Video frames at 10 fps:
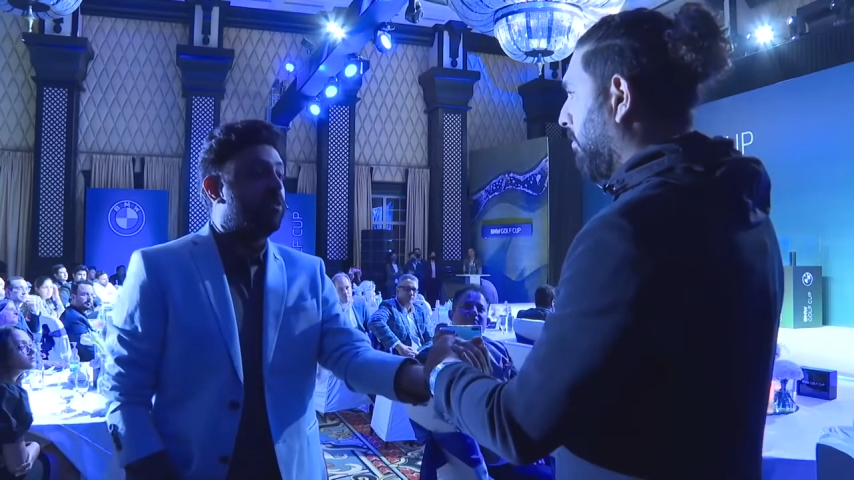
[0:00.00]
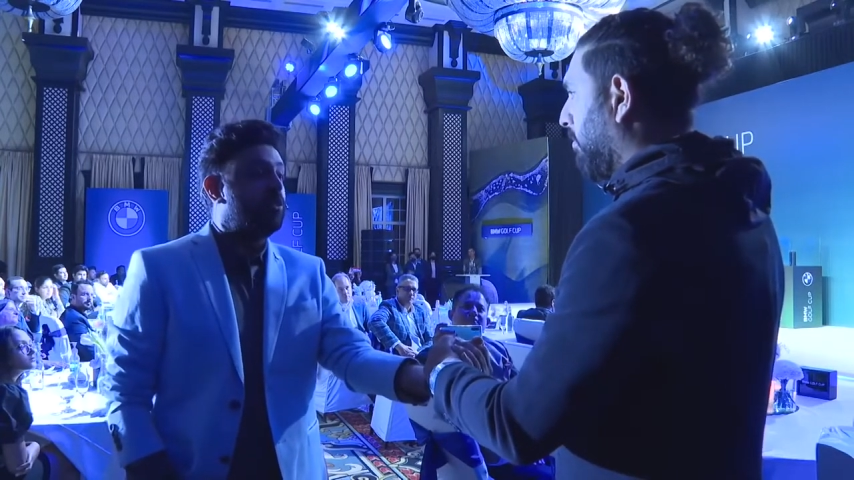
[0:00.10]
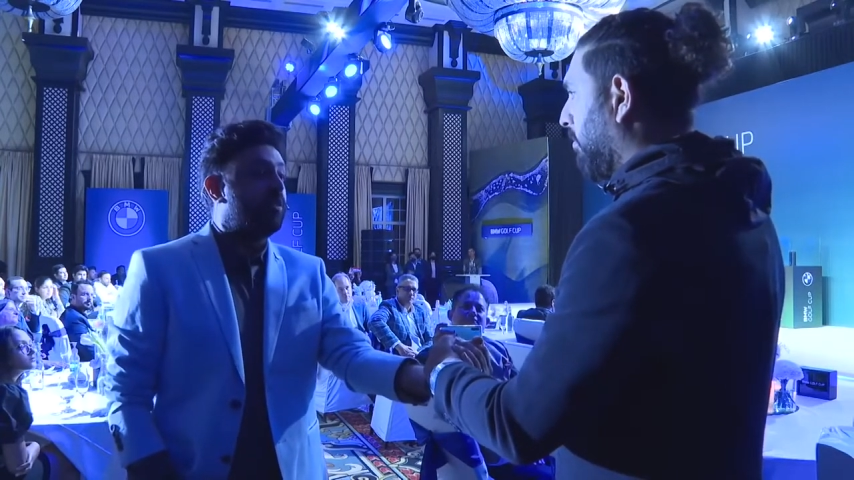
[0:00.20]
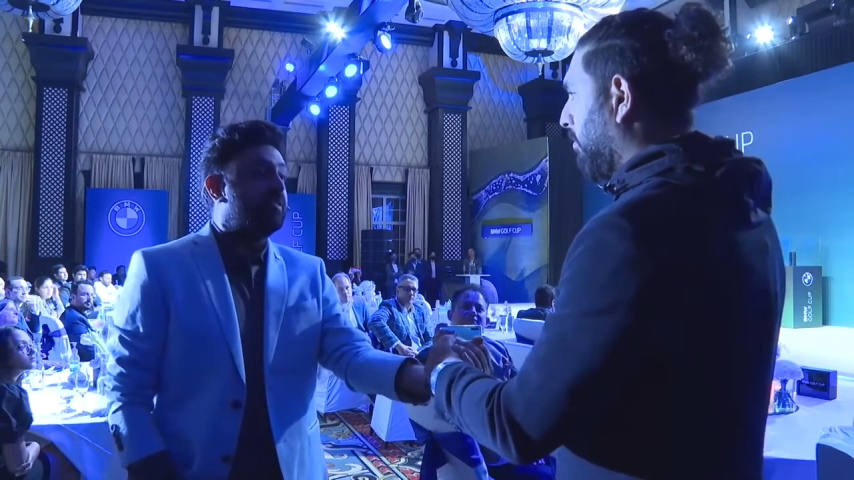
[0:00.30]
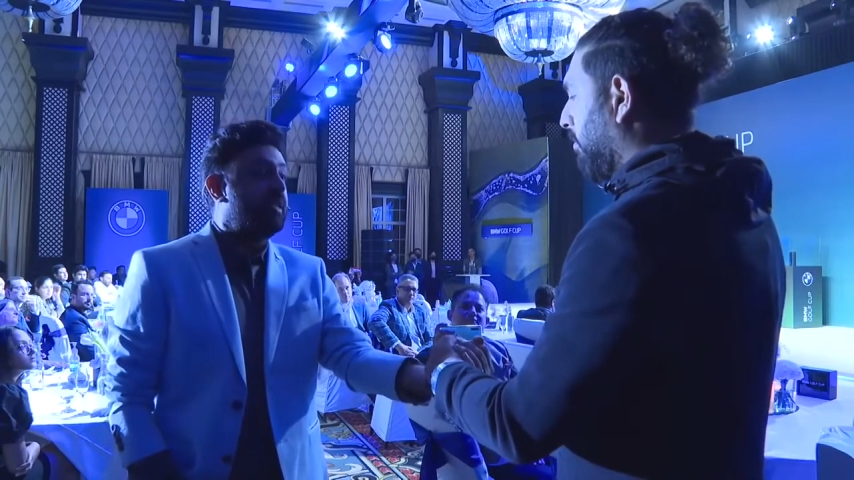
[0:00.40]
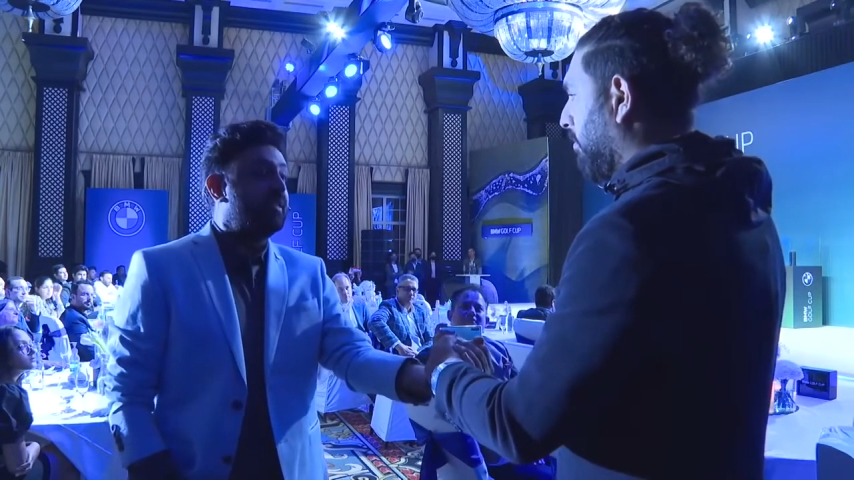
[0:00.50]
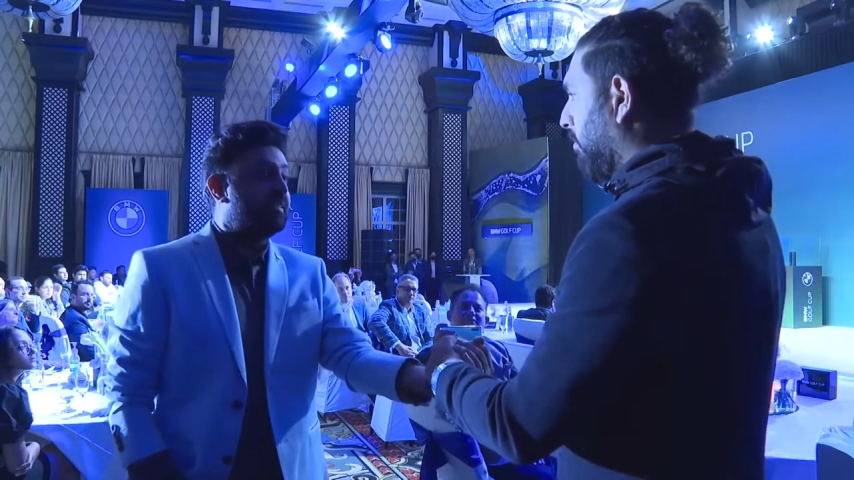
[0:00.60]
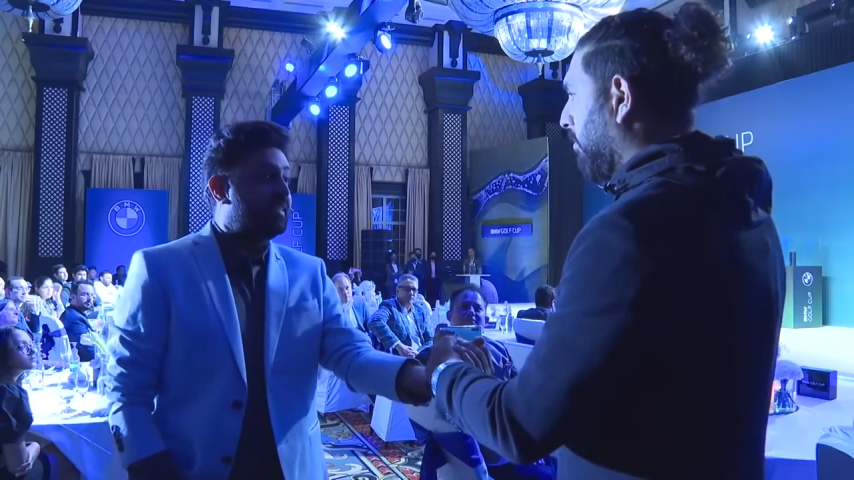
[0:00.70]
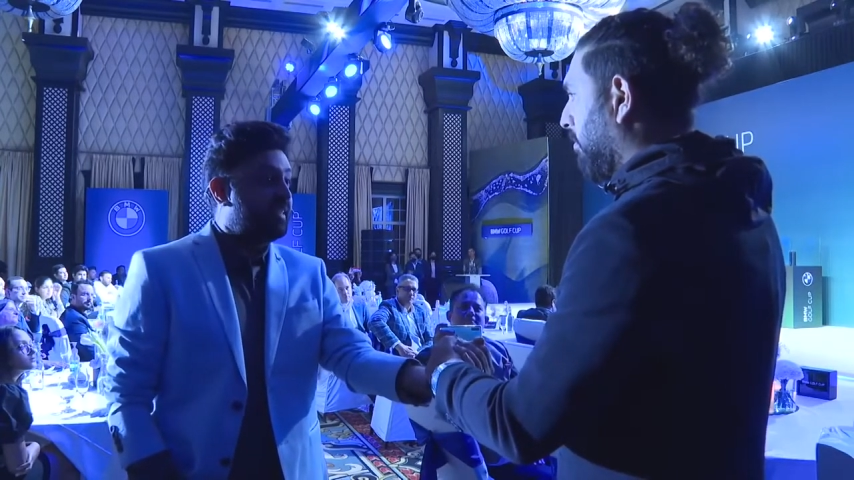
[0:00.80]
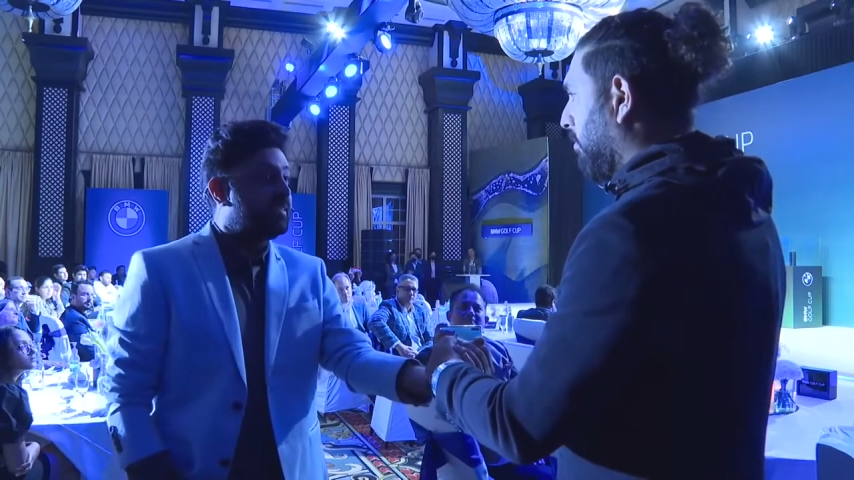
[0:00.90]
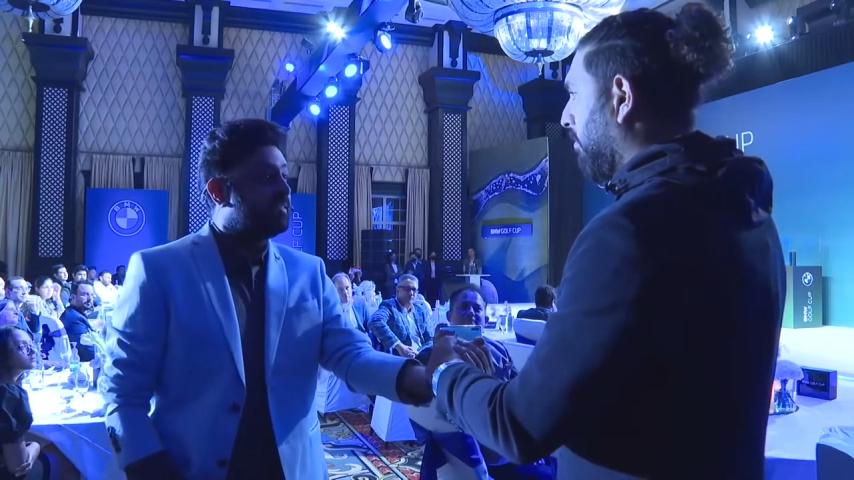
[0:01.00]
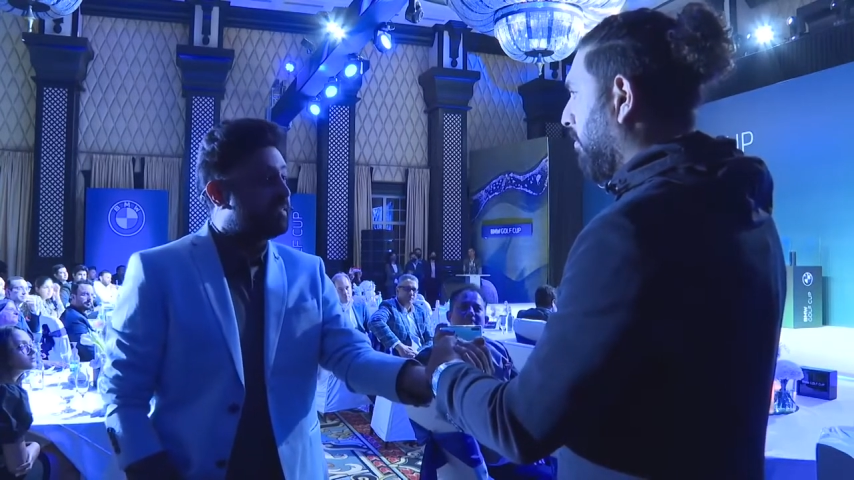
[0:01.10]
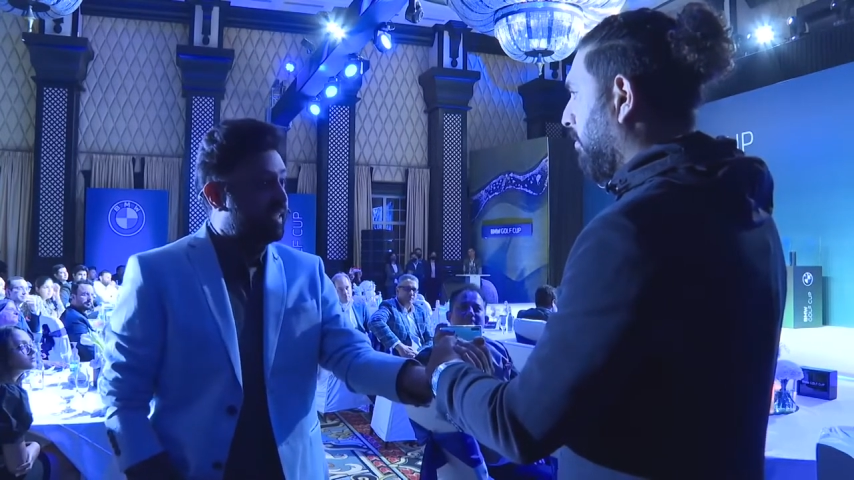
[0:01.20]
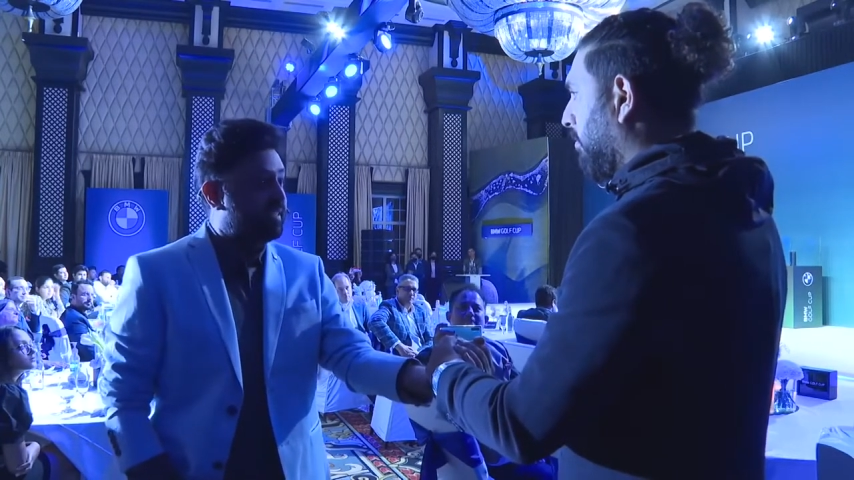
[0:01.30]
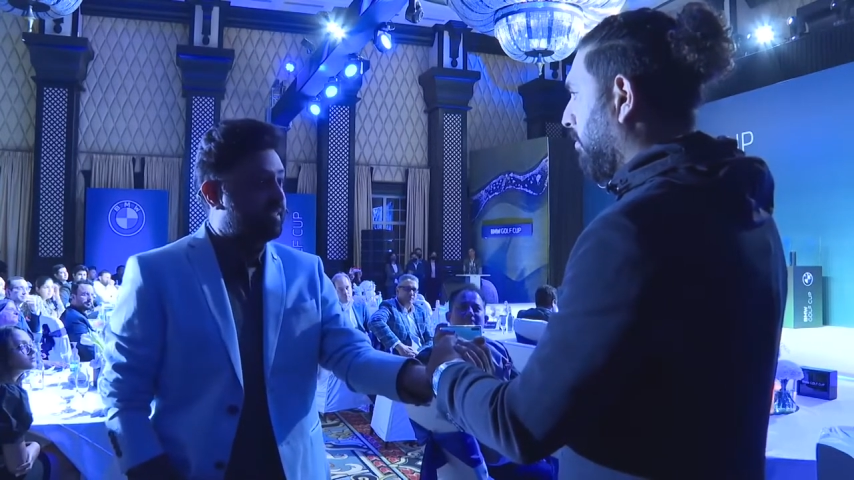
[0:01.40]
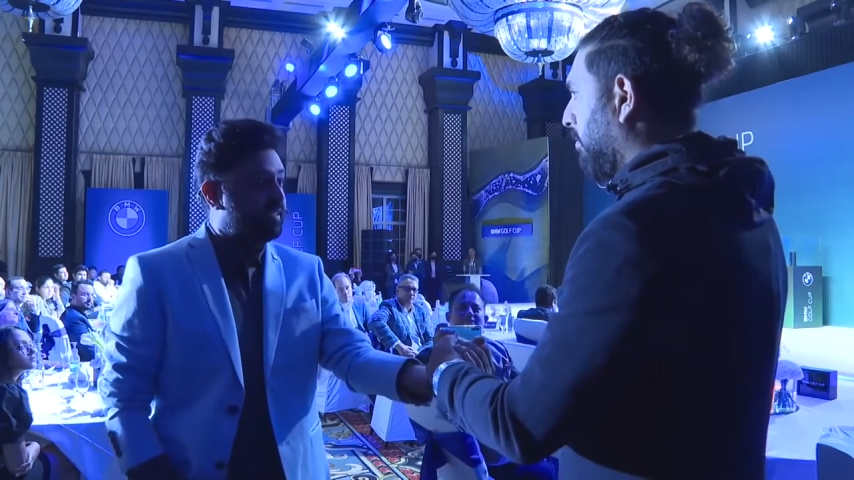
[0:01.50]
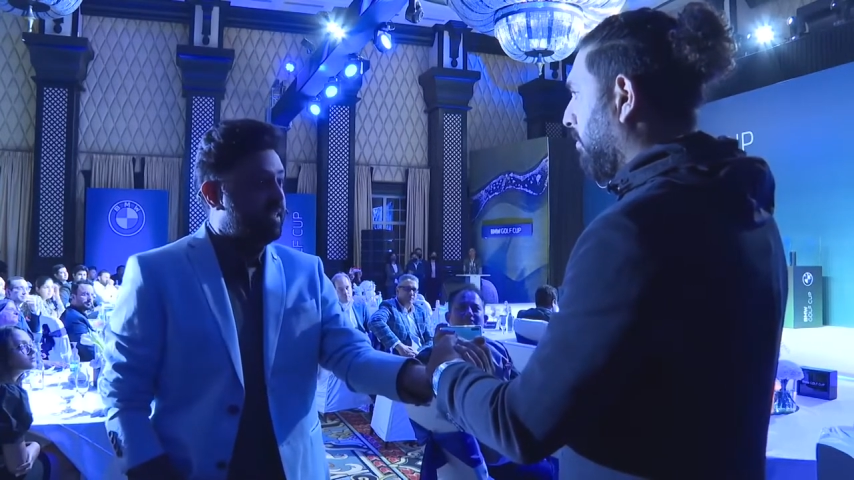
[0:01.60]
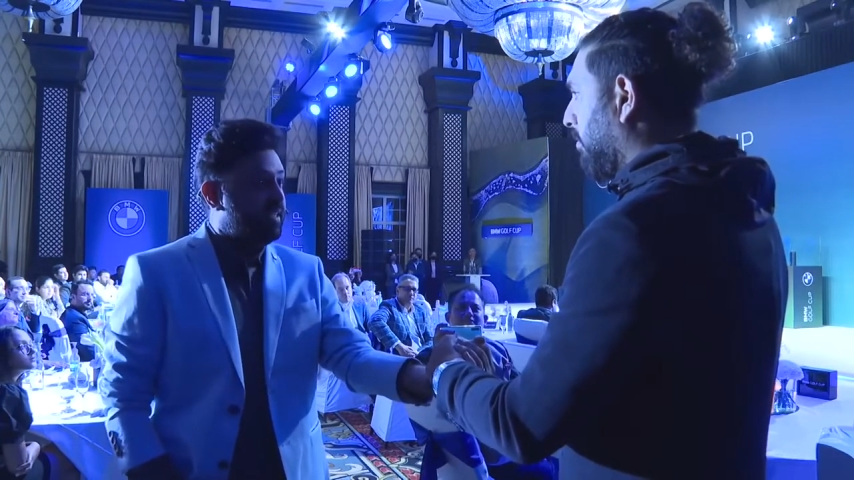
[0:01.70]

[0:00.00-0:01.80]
you're saying 6